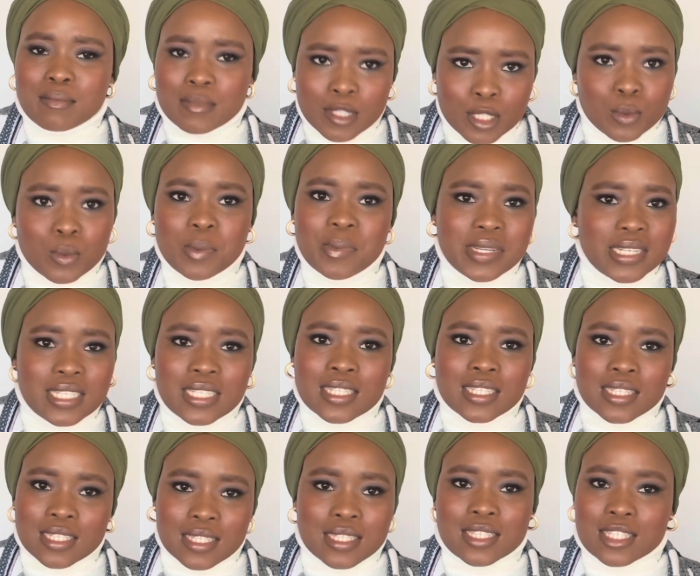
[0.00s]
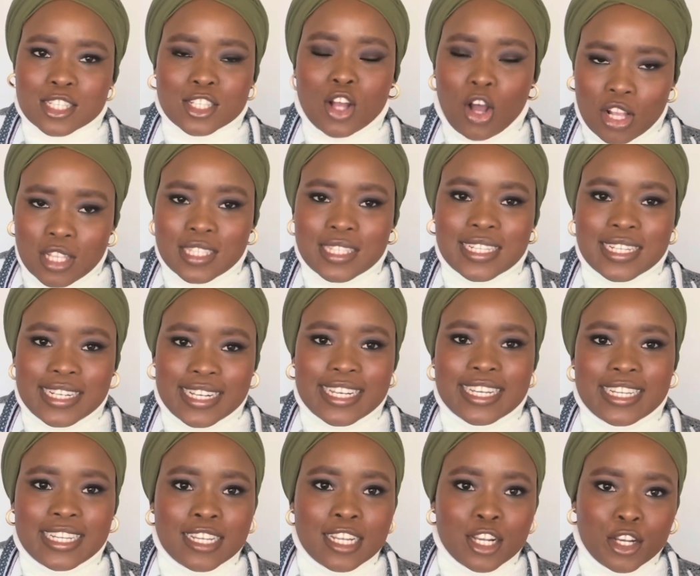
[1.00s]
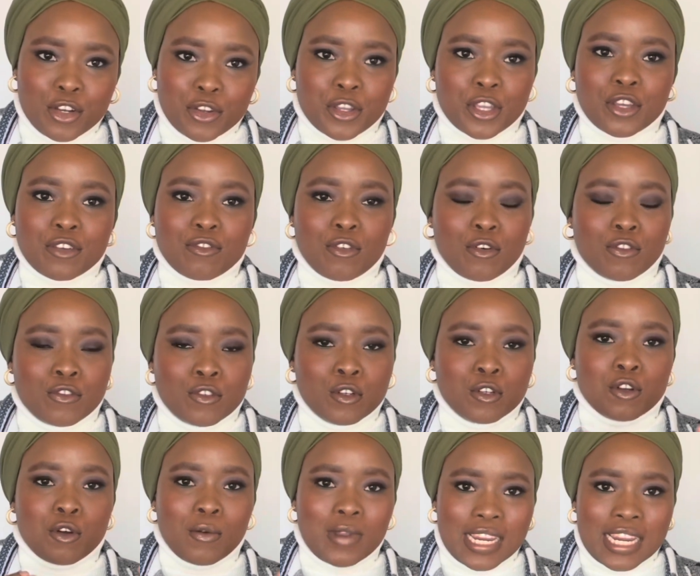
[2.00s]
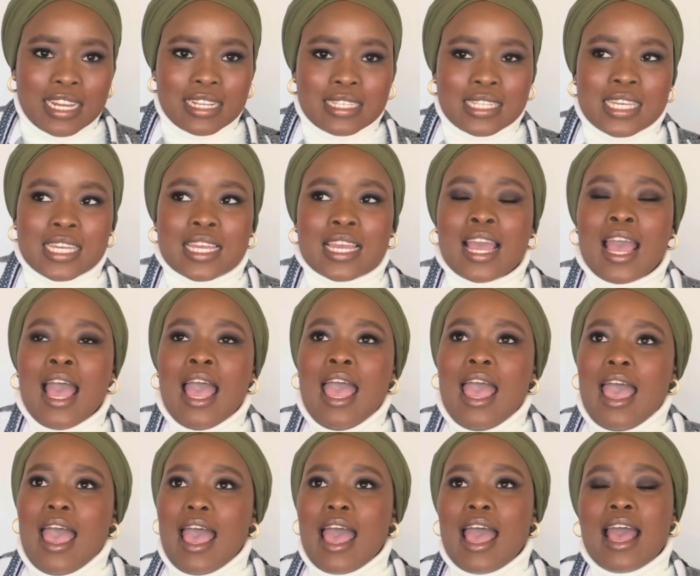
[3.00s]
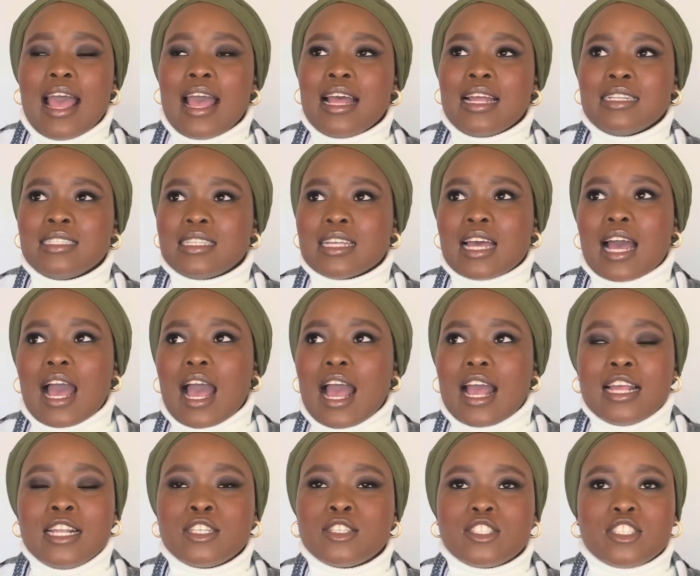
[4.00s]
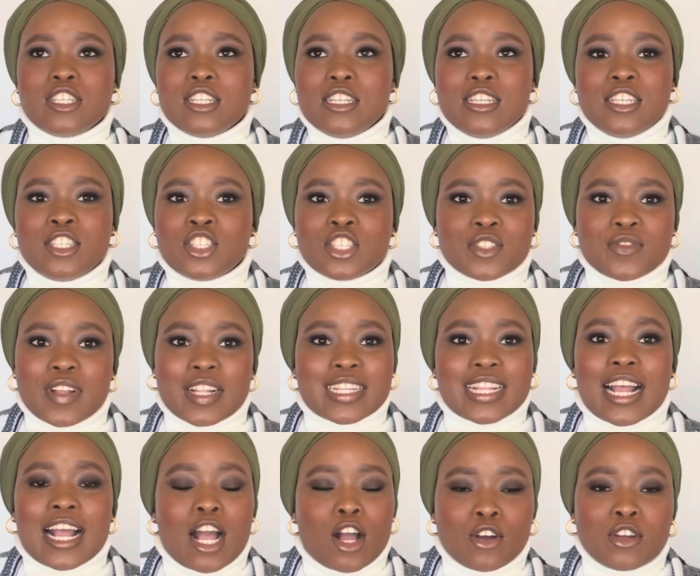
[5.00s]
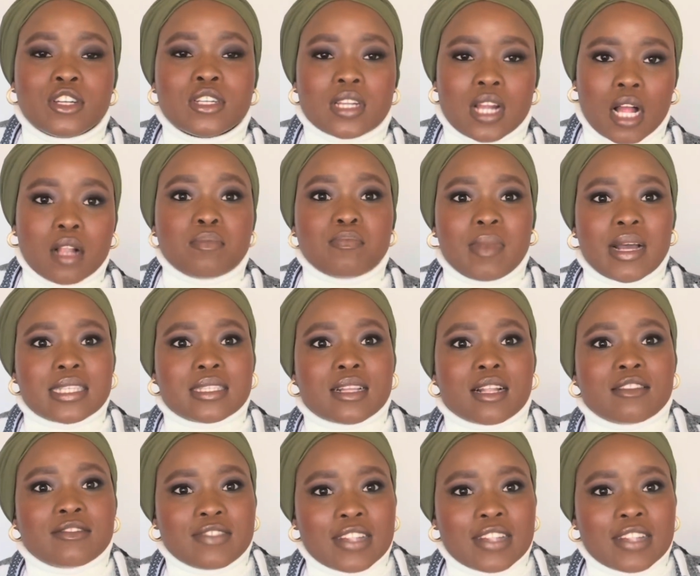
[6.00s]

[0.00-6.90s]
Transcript: This woman is constantly looking for food or eating, and it just felt like I couldn't help myself.